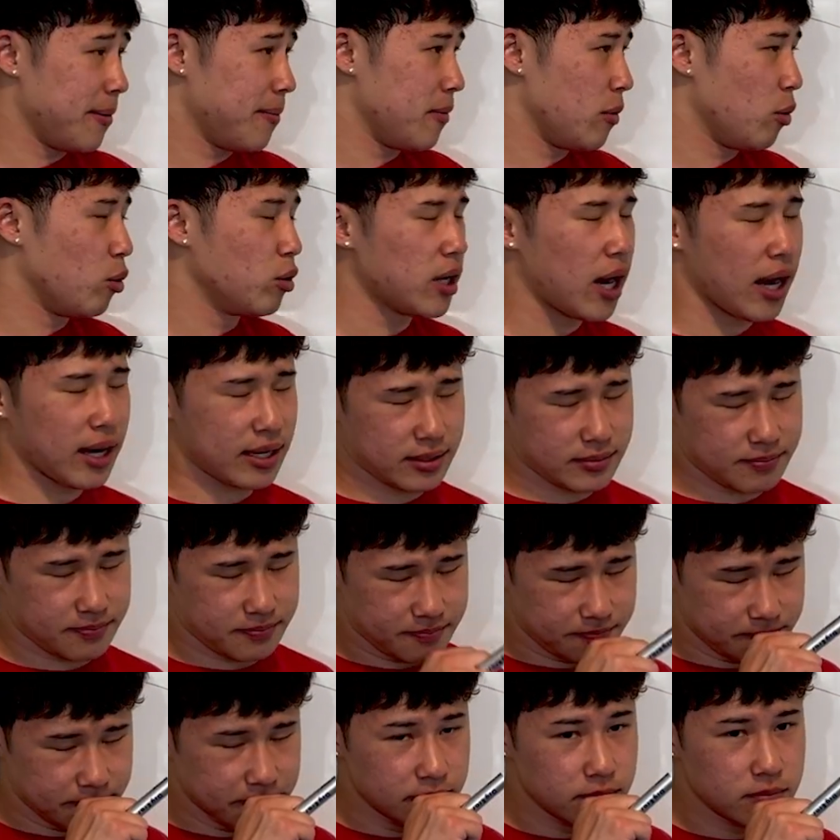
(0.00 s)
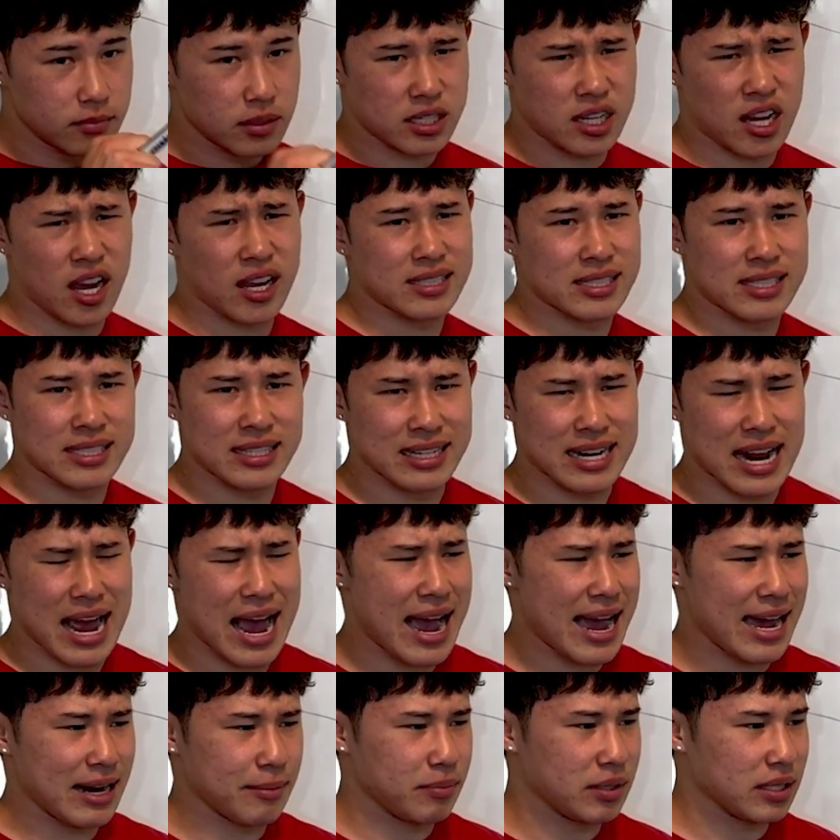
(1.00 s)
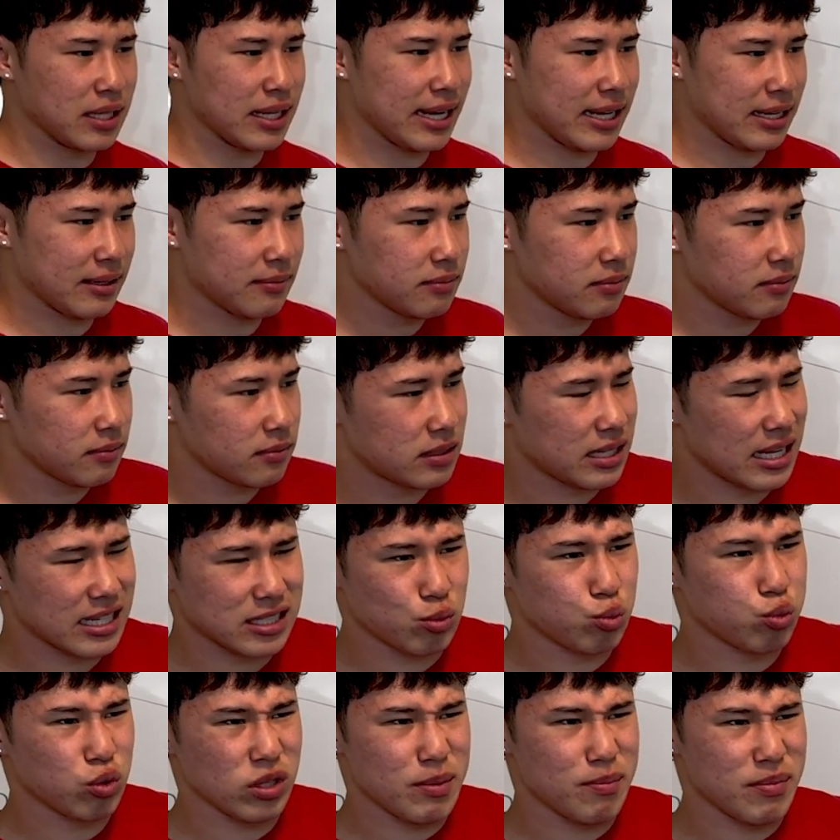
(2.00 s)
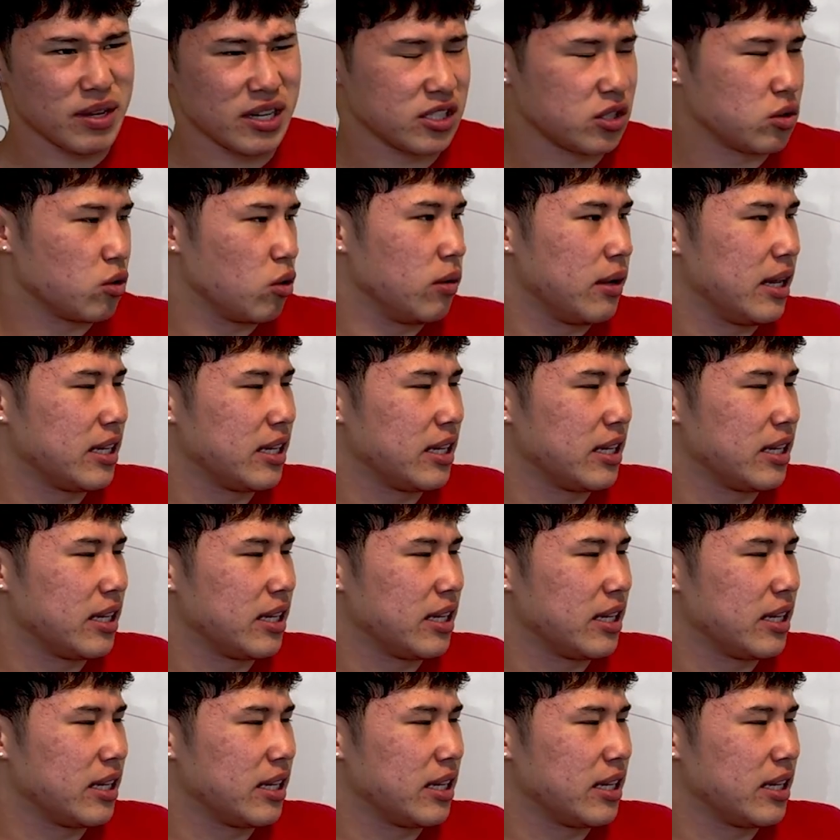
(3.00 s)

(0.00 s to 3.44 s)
Well, not cussing in an ad, but like that's pretty minuscule.